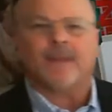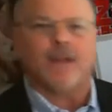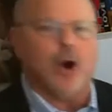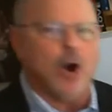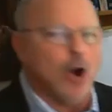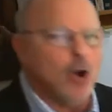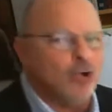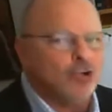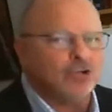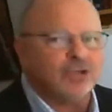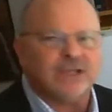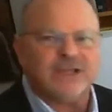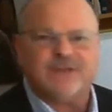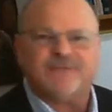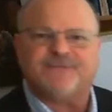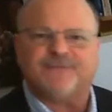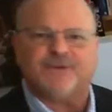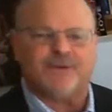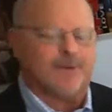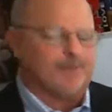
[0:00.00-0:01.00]
only
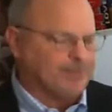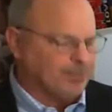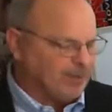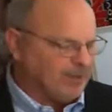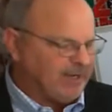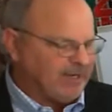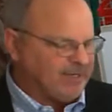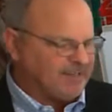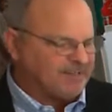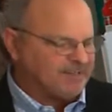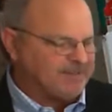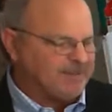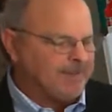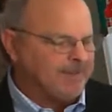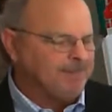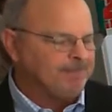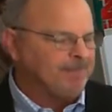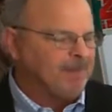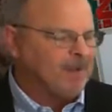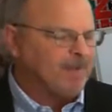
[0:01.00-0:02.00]
for the priests,
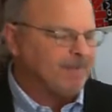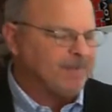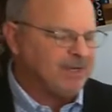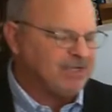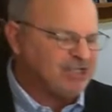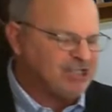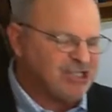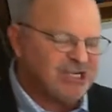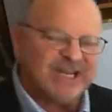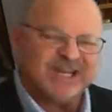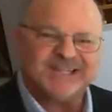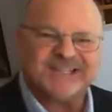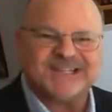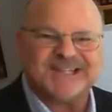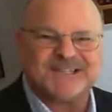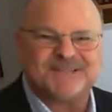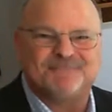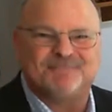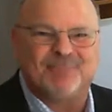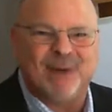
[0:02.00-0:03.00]
but
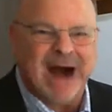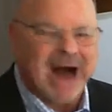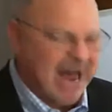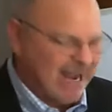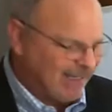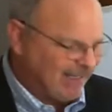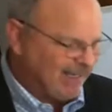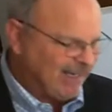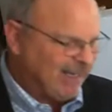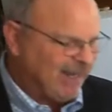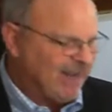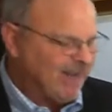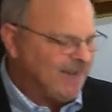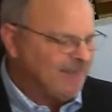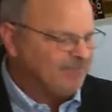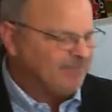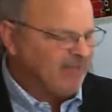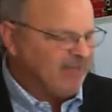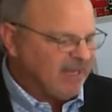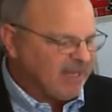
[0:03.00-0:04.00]
Jesus' body
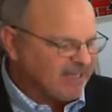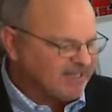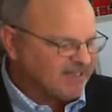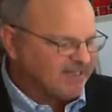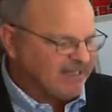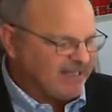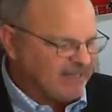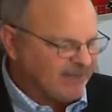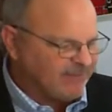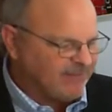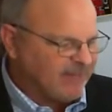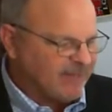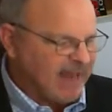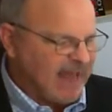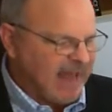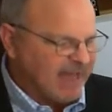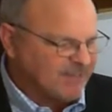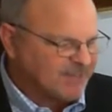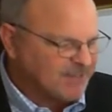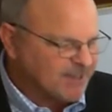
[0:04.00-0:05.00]
is given
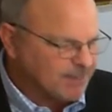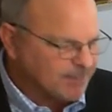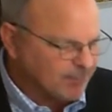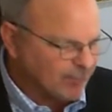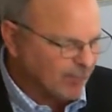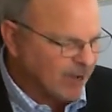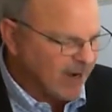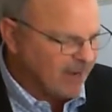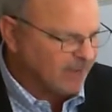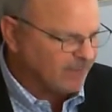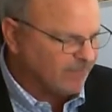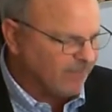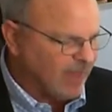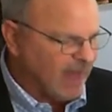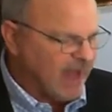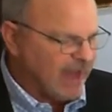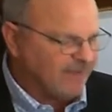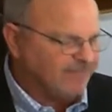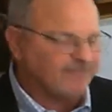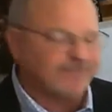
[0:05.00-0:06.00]
as the bread of
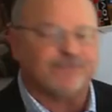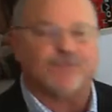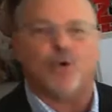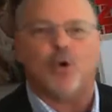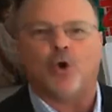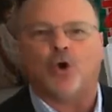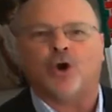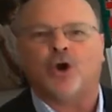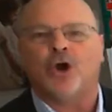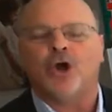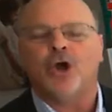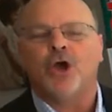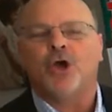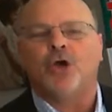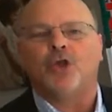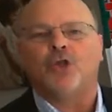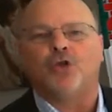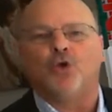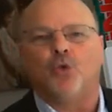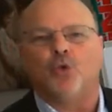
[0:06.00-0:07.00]
life for
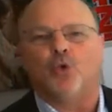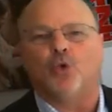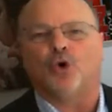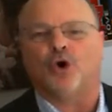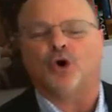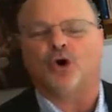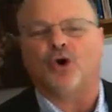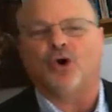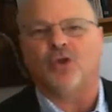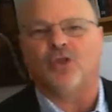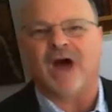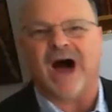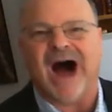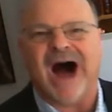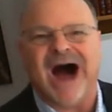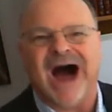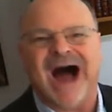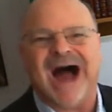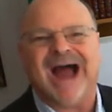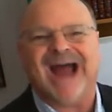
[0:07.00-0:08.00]
the world.
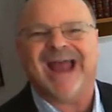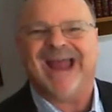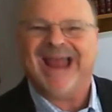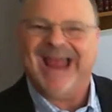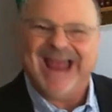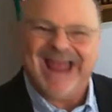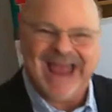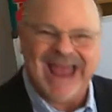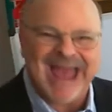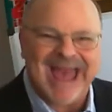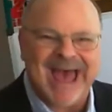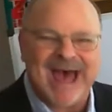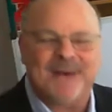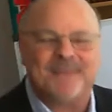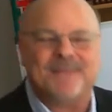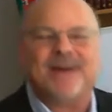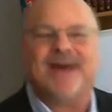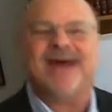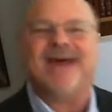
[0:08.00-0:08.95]
I am